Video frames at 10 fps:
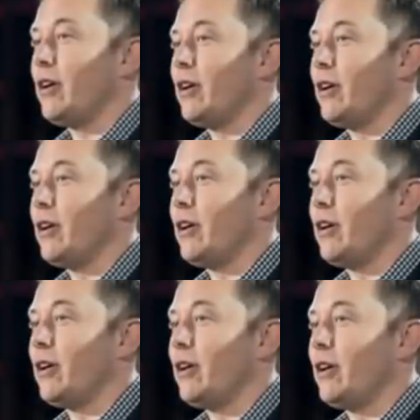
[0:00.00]

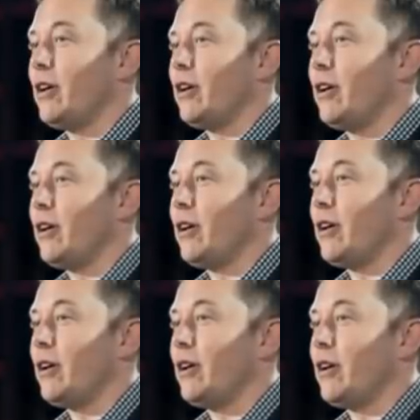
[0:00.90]

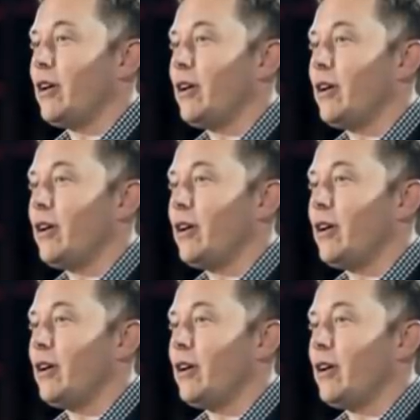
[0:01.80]

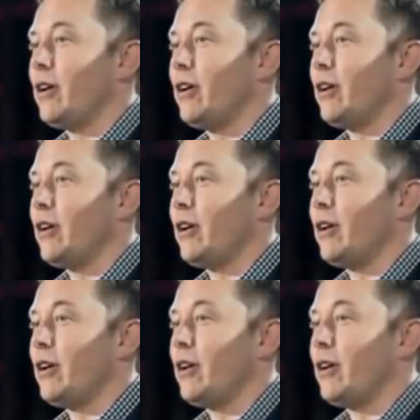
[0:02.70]

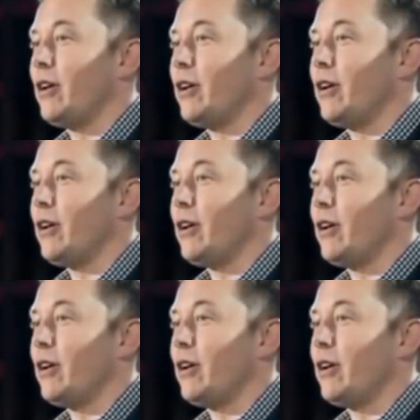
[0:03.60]
[no speech]